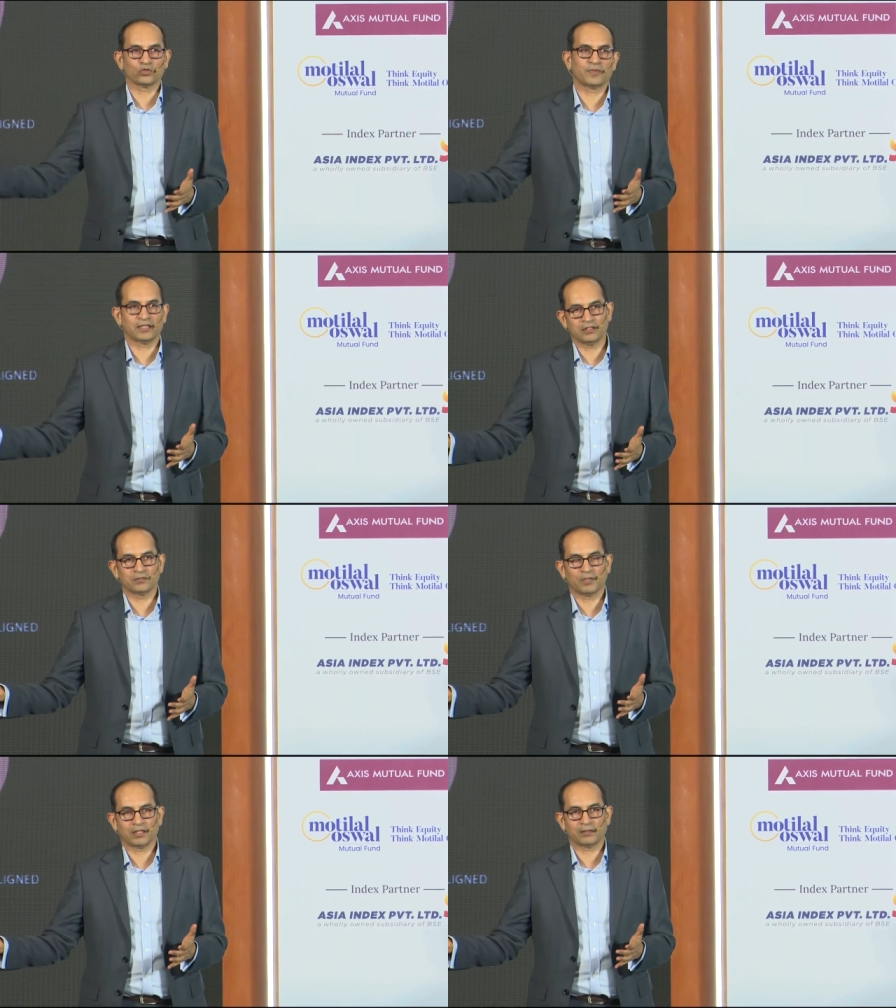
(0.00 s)
by these
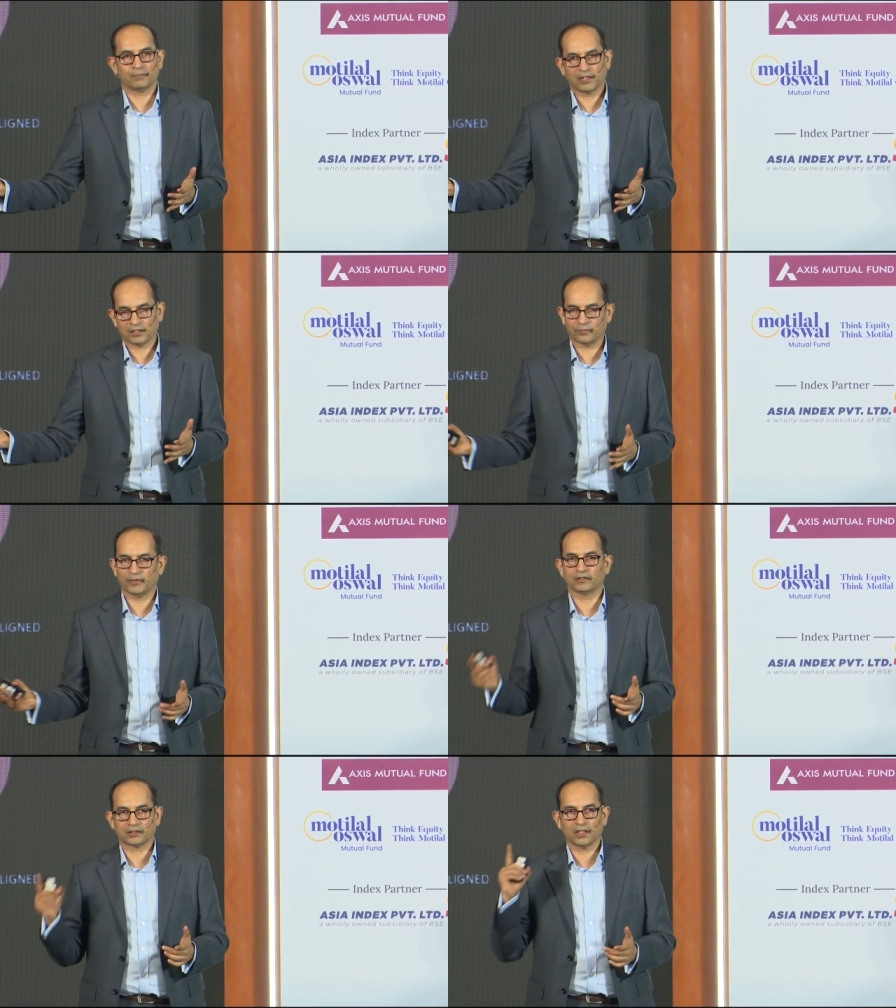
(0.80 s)
market
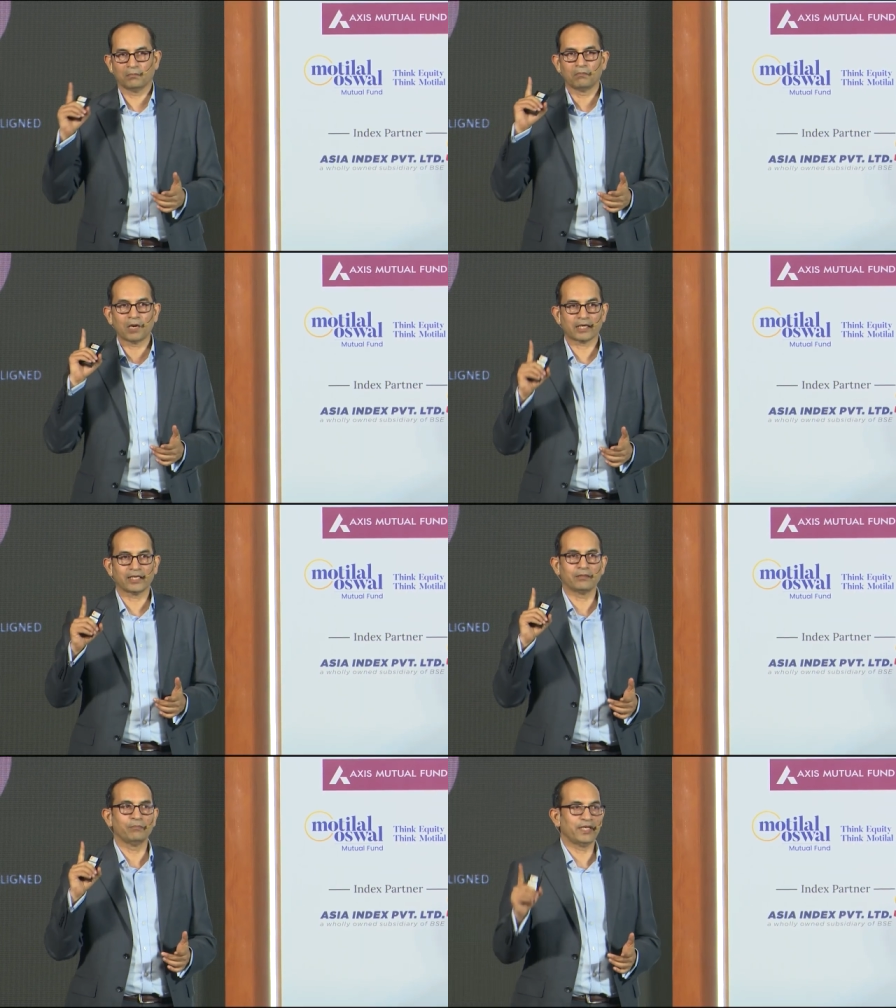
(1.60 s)
participants. A market
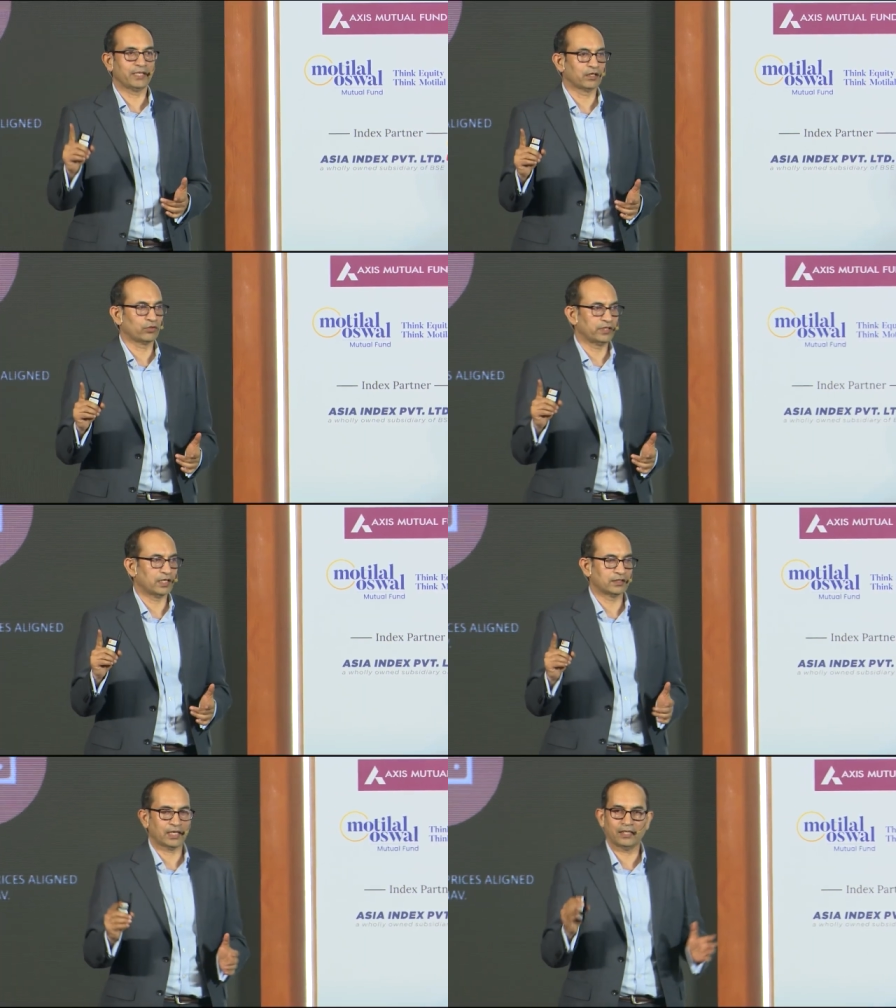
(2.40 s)
maker, on the
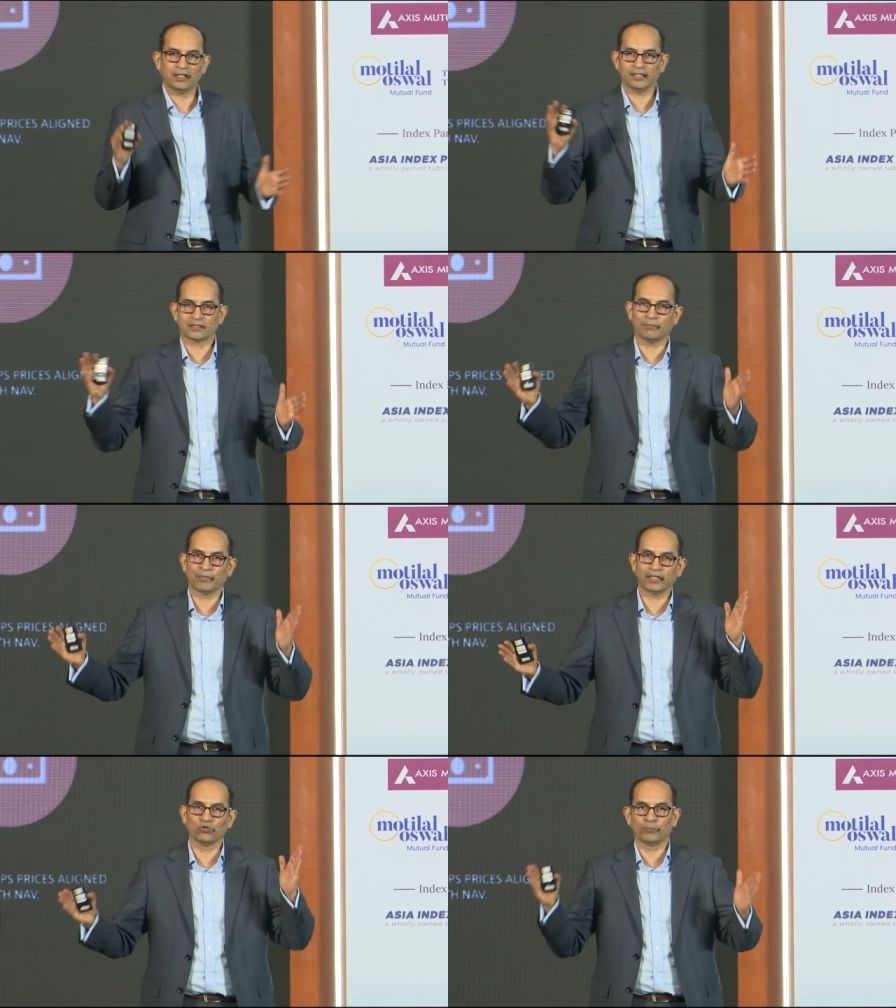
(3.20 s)
other hand, is
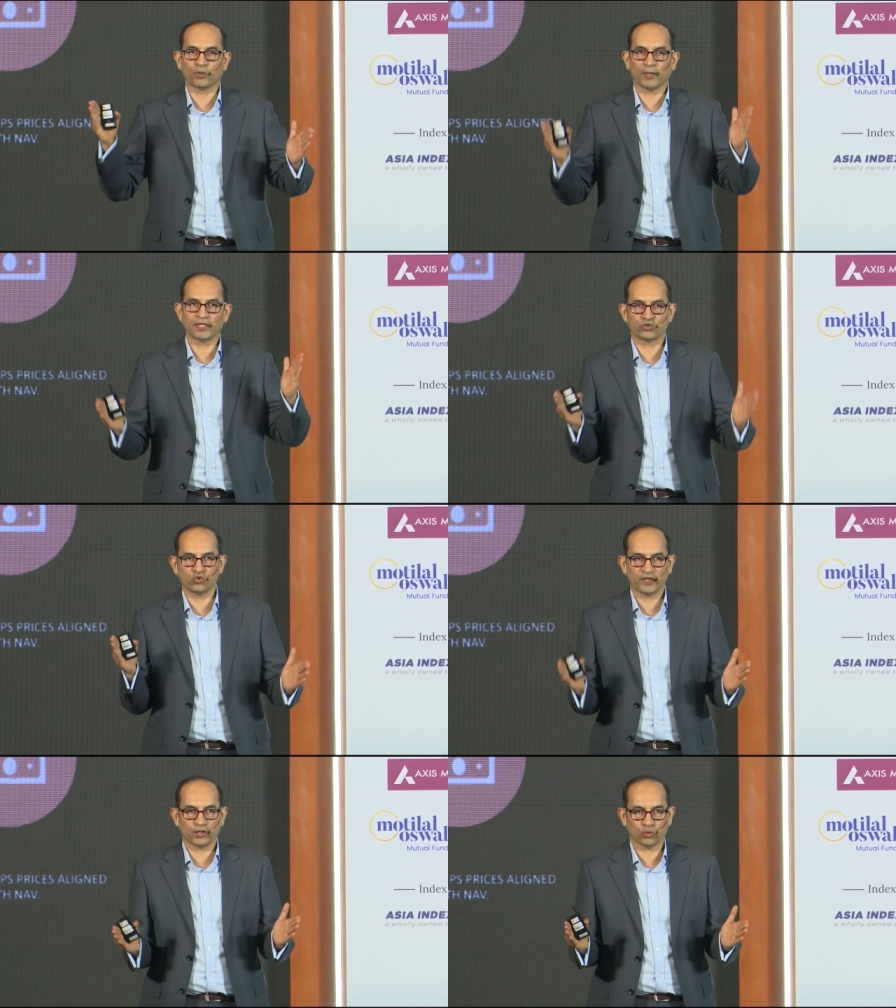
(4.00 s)
somebody who provides
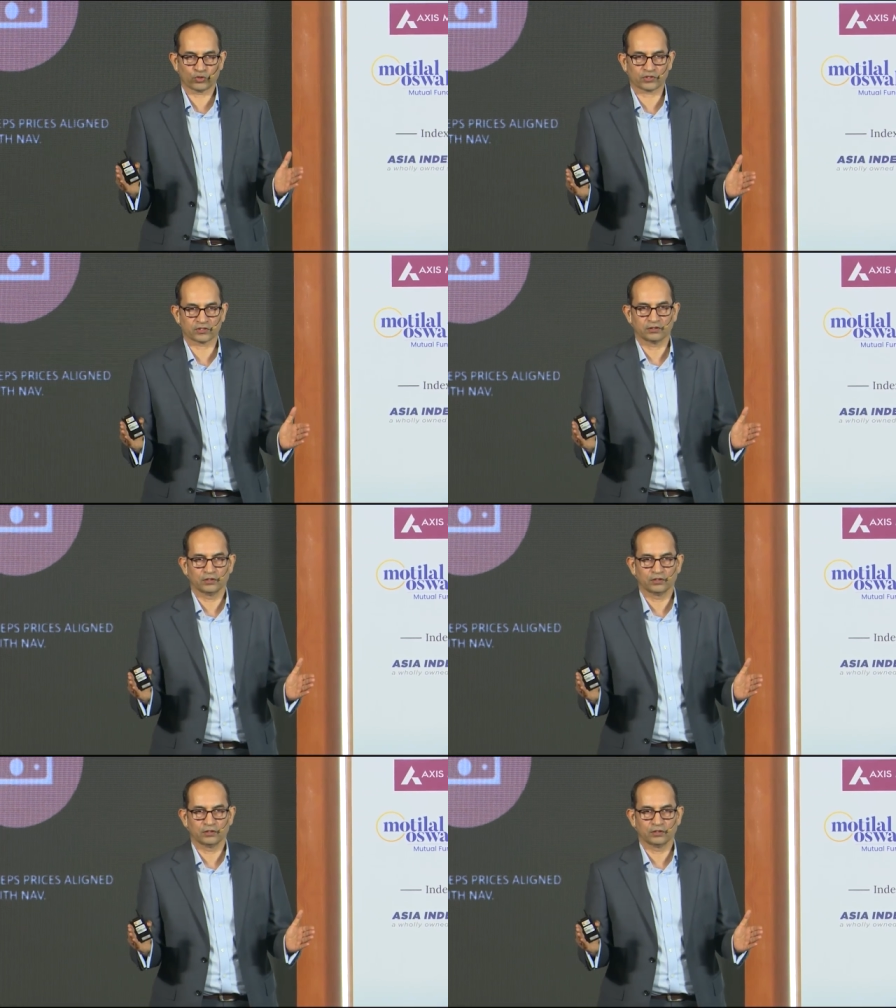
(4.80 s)
two-way quotes.